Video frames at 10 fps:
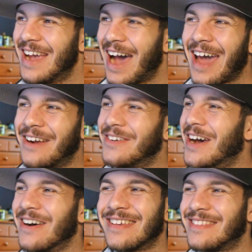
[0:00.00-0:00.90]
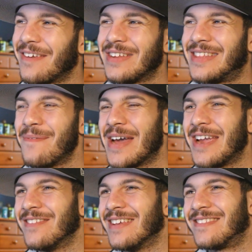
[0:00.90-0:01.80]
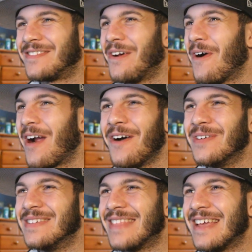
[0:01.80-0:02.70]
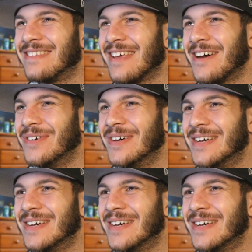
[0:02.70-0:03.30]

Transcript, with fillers: I don't know, because every time I hear this score, I always think so.